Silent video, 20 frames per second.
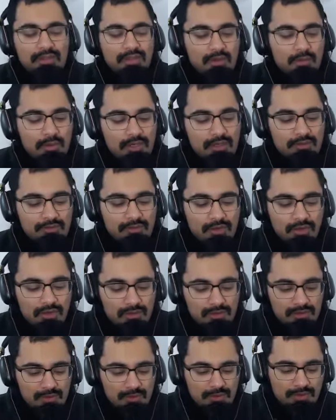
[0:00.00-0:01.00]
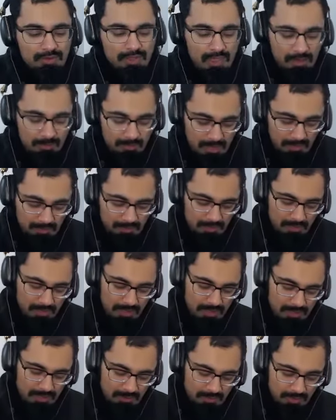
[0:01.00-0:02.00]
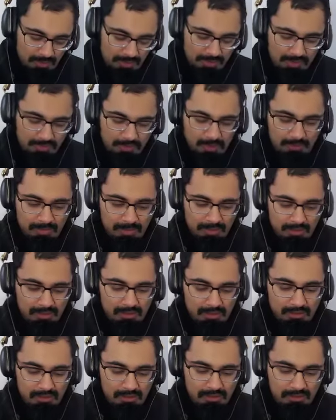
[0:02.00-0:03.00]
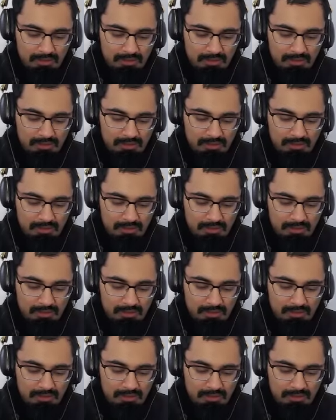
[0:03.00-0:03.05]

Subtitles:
think when you've got towards 8 people, it's important to remember that